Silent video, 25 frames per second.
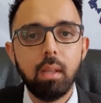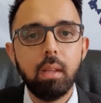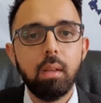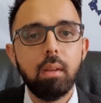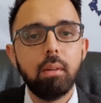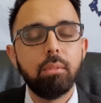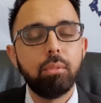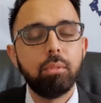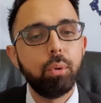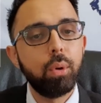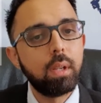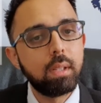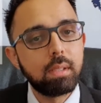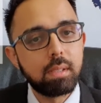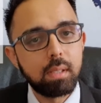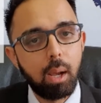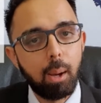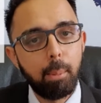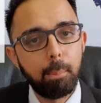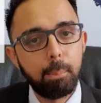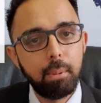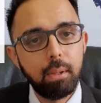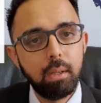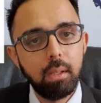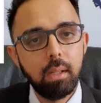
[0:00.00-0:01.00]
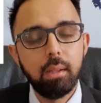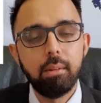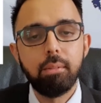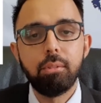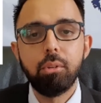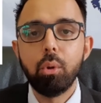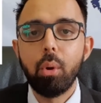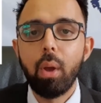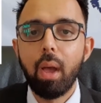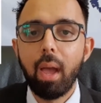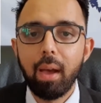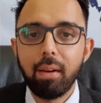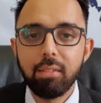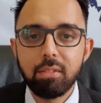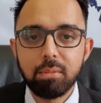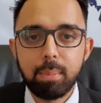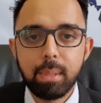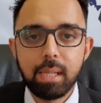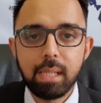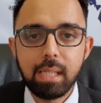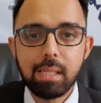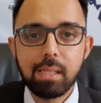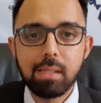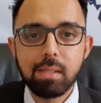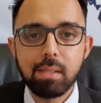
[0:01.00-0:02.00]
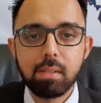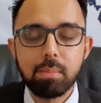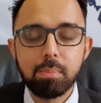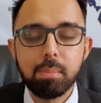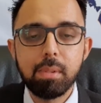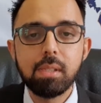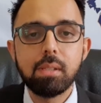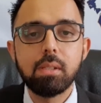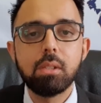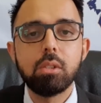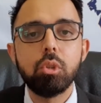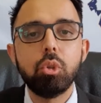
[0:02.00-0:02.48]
For example, if you have been dismissed,